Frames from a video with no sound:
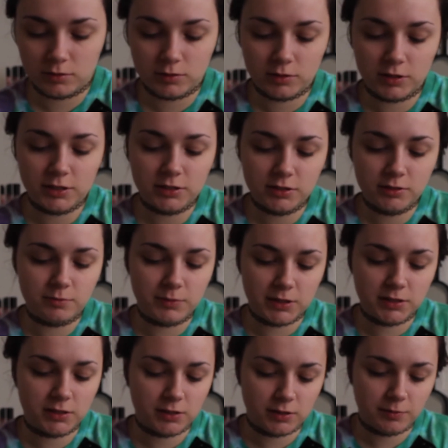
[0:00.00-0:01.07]
so then I just
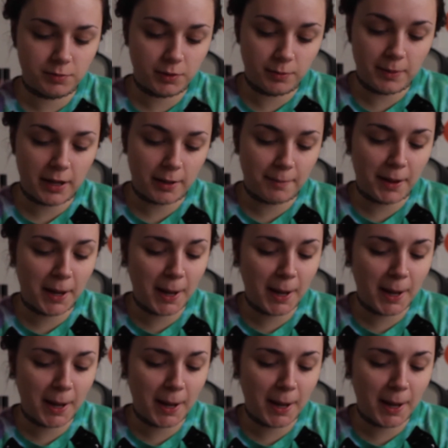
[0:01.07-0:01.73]
mix it up on the back of my